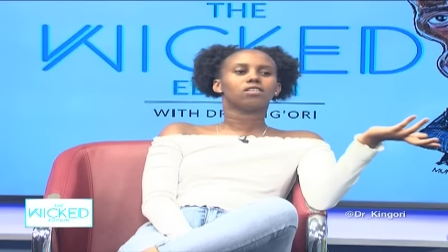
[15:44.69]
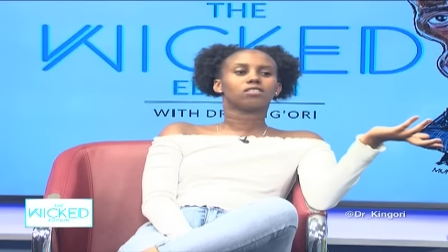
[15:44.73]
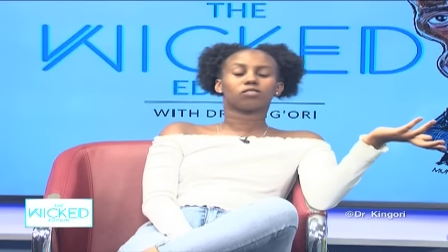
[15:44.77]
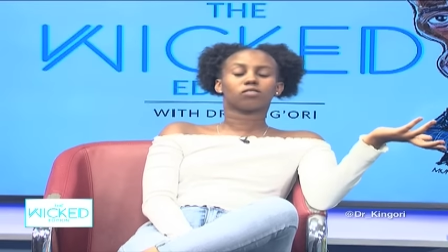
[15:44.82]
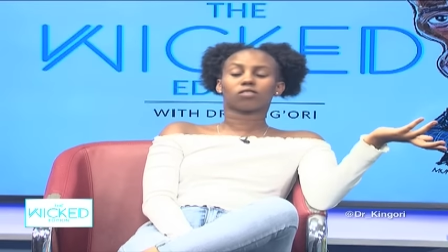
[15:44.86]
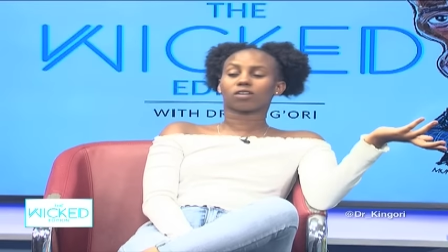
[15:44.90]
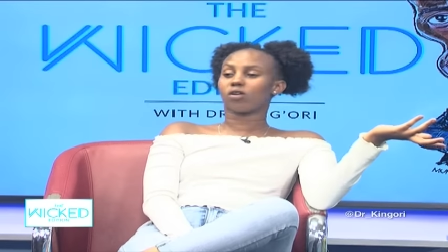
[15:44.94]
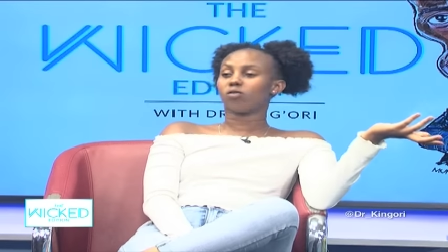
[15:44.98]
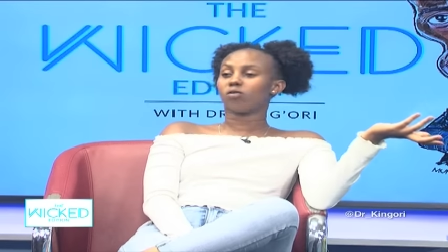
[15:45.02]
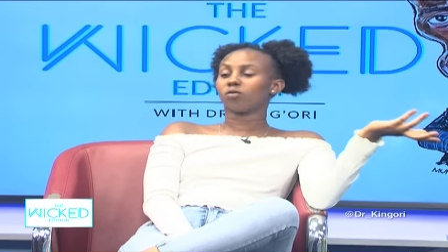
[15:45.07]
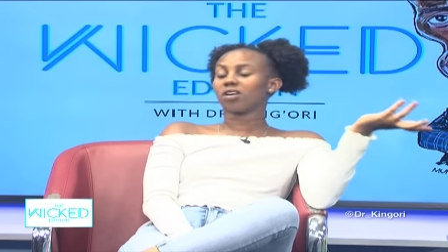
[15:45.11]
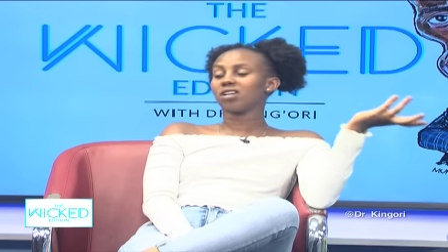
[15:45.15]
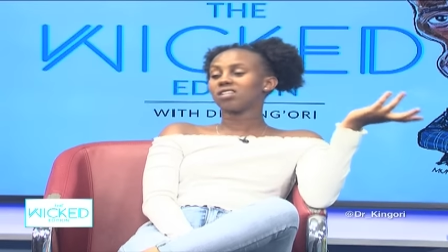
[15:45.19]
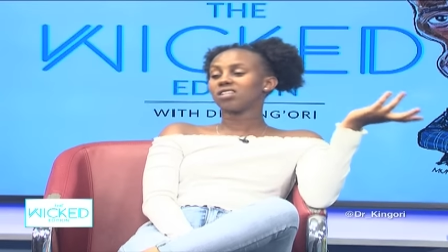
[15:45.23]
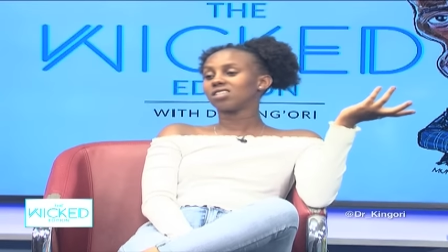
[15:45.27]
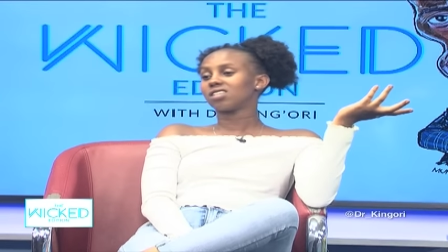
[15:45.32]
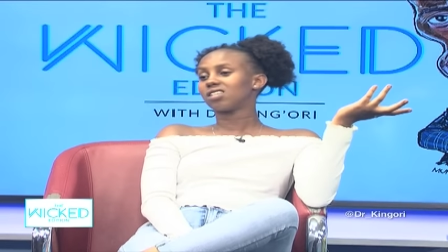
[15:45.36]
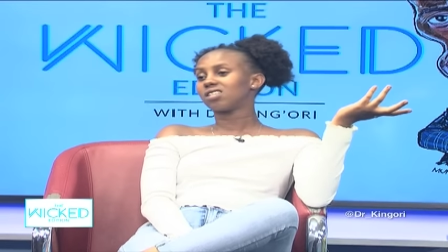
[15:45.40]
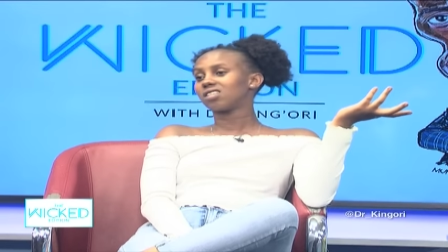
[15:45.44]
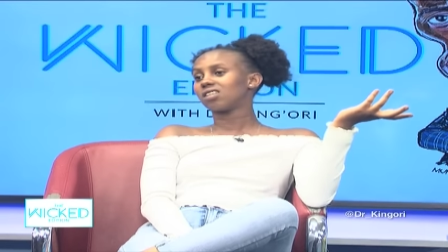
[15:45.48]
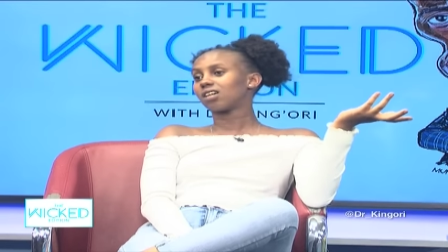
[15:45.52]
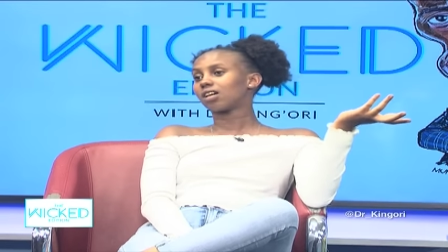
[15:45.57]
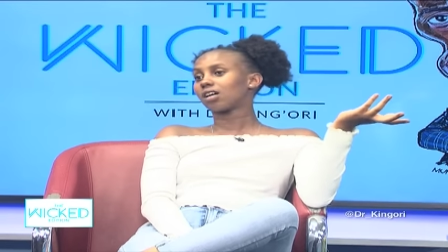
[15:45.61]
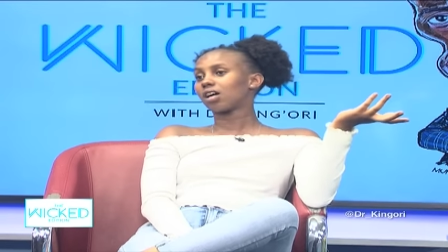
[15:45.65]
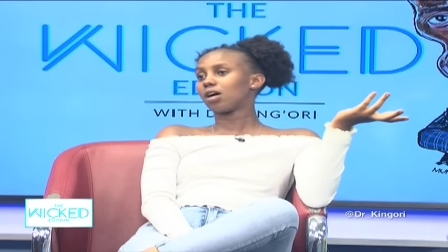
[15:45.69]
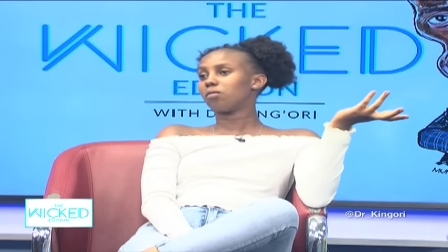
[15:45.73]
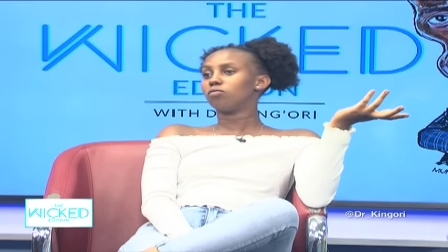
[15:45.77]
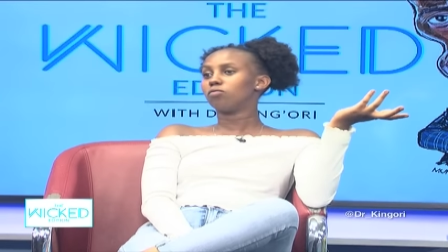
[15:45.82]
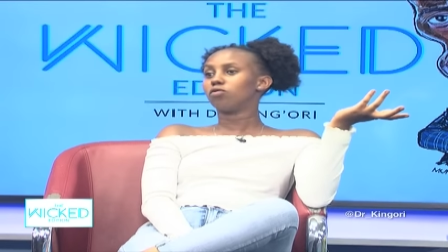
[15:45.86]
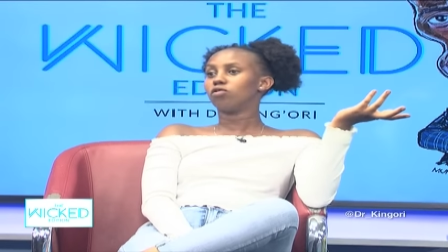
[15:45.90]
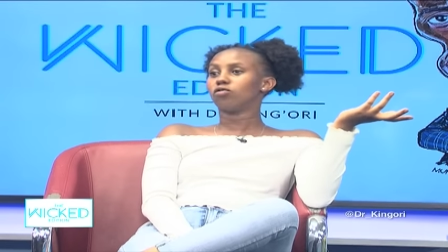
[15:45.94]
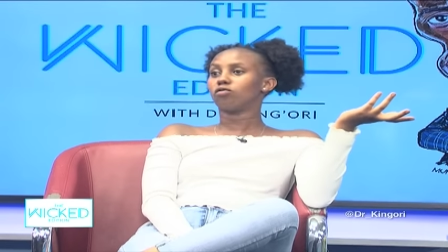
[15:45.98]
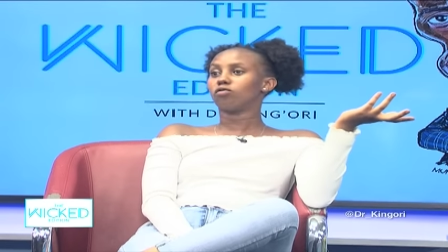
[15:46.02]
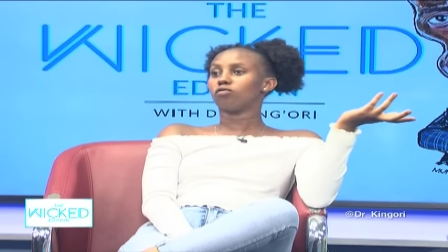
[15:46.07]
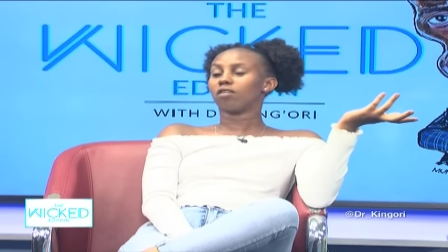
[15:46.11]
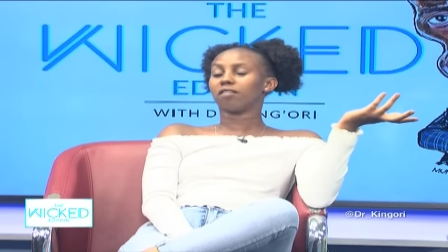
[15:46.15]
So kama unanisikiza kama
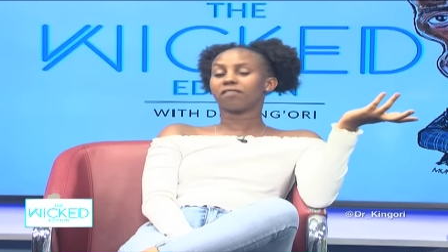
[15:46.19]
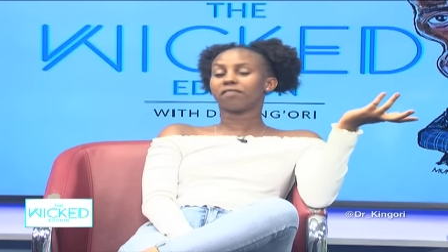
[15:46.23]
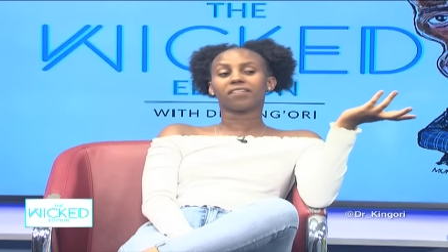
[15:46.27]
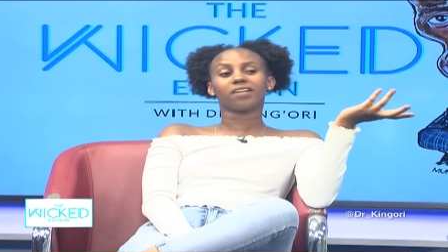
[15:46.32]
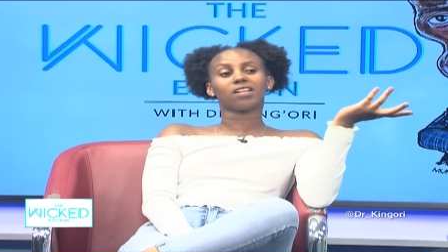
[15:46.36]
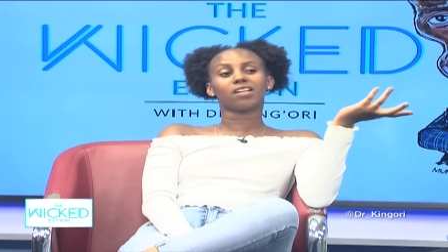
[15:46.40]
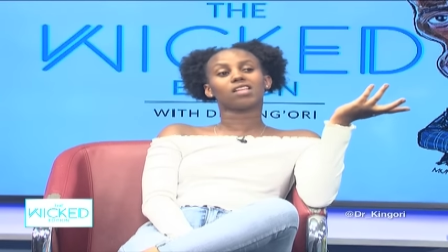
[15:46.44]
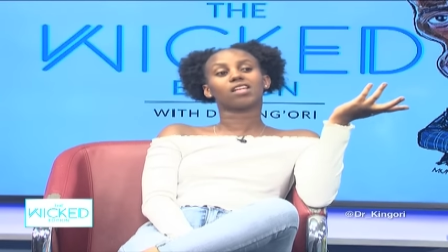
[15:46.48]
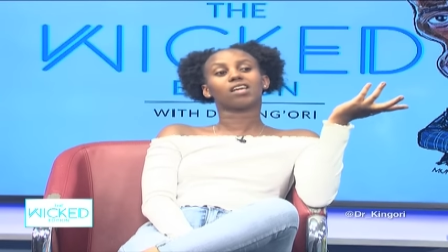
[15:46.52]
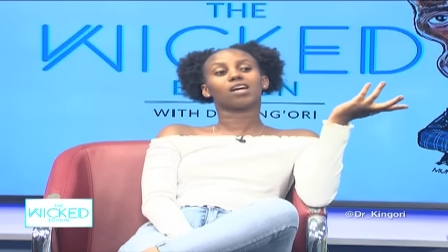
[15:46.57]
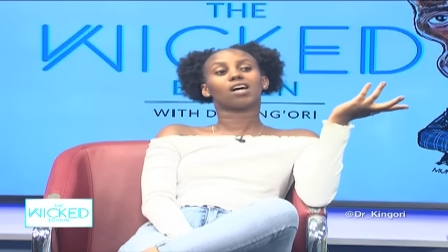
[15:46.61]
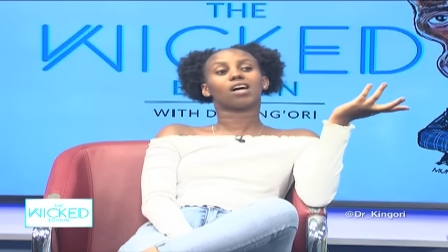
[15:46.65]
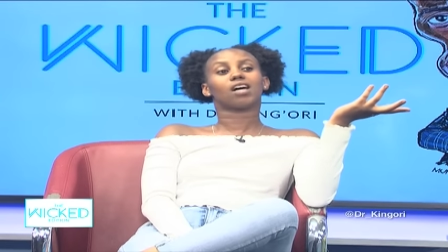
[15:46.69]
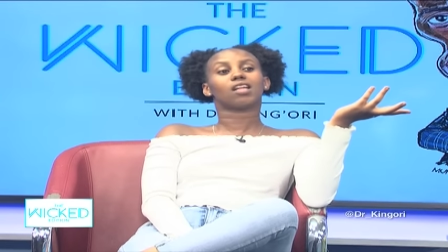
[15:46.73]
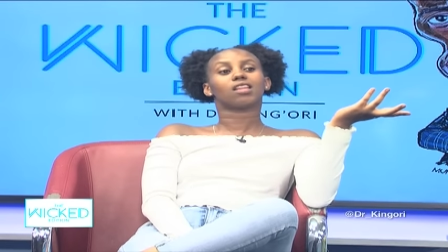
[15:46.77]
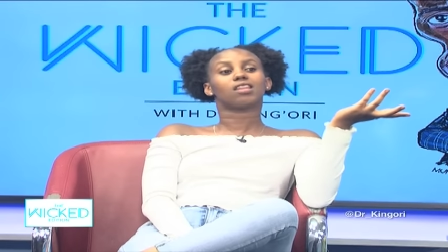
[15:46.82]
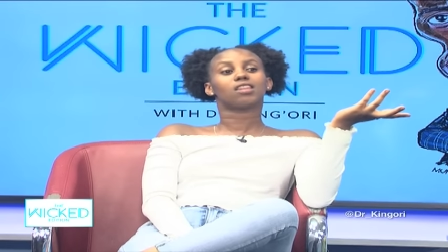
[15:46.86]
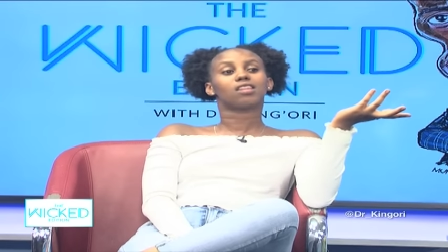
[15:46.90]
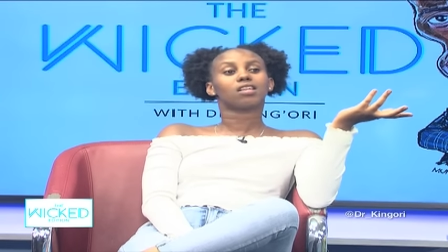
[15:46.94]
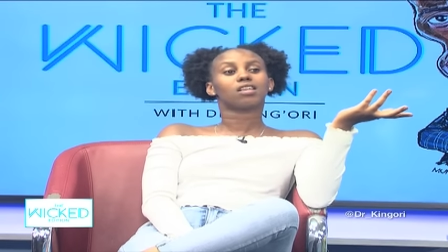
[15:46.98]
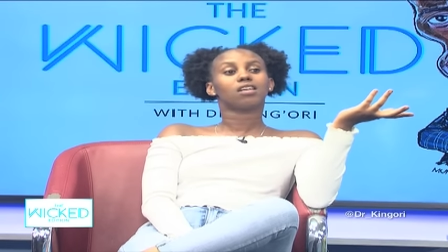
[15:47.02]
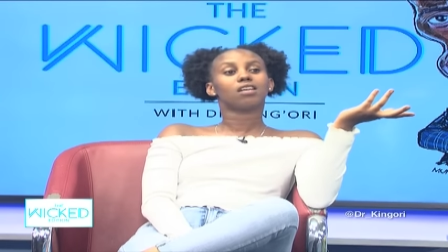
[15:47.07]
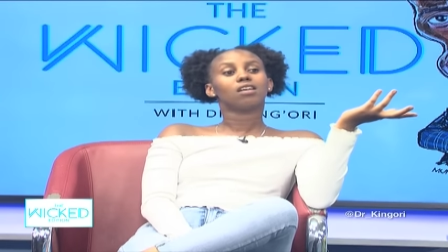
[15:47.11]
Mungu, I feel the earth.